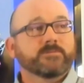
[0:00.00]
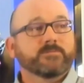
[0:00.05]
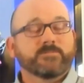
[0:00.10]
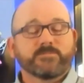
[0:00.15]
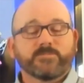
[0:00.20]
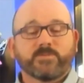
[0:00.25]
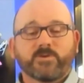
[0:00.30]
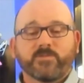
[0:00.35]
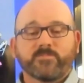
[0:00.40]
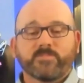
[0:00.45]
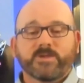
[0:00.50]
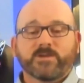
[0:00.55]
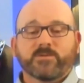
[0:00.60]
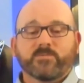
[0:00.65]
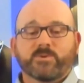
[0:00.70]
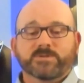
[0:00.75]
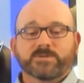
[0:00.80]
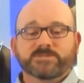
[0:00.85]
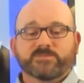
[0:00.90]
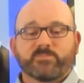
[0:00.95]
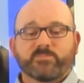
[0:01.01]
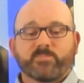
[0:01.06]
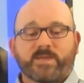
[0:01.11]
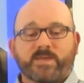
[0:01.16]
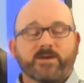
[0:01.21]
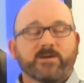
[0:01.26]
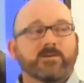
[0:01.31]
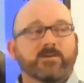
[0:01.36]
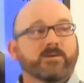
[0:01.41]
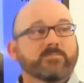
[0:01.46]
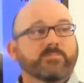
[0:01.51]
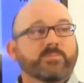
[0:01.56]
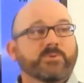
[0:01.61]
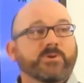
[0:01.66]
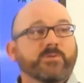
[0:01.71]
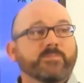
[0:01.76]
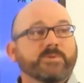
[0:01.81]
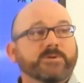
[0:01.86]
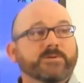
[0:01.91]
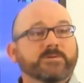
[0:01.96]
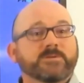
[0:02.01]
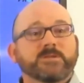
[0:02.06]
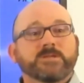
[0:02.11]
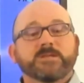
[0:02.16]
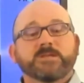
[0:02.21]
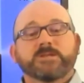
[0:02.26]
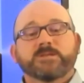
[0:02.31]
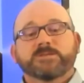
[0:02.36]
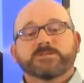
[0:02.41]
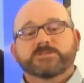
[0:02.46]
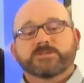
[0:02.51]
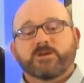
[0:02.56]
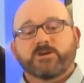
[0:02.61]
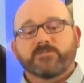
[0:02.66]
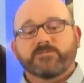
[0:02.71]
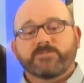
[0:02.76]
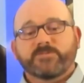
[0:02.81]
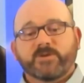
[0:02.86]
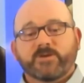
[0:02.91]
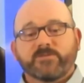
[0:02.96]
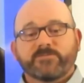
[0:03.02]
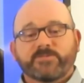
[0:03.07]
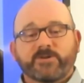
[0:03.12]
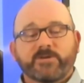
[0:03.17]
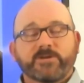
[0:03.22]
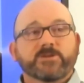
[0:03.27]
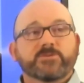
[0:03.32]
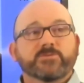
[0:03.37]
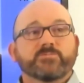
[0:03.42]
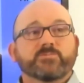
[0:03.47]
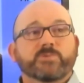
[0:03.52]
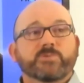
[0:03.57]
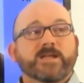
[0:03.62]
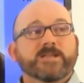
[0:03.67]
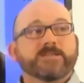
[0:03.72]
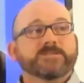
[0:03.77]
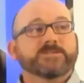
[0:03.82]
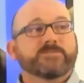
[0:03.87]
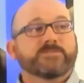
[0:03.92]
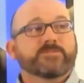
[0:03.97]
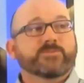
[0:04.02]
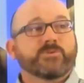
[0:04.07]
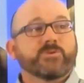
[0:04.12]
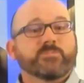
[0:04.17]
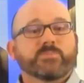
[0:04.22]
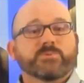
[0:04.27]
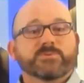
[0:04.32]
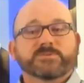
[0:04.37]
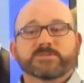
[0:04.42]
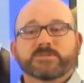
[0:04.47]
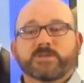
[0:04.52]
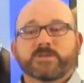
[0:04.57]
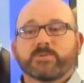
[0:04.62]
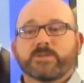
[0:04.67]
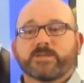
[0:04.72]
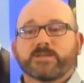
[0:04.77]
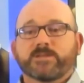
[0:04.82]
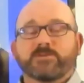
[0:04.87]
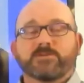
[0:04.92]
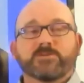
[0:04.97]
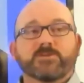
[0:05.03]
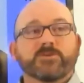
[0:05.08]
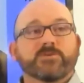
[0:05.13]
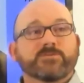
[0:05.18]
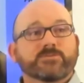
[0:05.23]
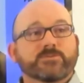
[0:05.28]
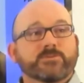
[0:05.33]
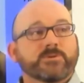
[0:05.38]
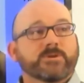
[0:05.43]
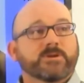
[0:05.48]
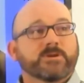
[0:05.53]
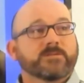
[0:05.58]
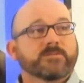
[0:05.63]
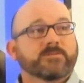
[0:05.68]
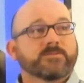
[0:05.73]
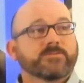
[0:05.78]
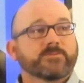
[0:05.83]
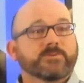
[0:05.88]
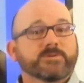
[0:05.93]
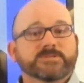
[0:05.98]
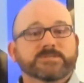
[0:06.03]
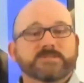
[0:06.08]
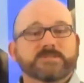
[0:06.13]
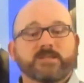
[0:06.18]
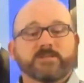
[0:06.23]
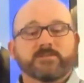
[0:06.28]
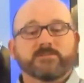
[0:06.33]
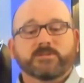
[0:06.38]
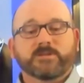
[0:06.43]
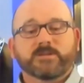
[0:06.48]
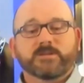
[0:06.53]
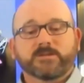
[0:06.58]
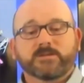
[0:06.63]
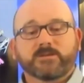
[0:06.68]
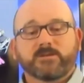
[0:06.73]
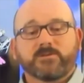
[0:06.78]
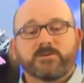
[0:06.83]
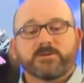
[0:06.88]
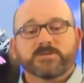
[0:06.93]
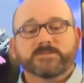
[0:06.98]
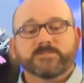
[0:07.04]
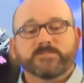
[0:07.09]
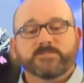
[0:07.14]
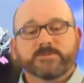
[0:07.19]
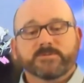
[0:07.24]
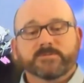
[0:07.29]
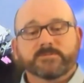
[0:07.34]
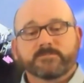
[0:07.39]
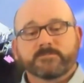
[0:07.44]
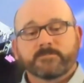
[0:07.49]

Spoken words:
5 megawatts of power per mill. So a very good range of throughputs that we can do through a single isomill.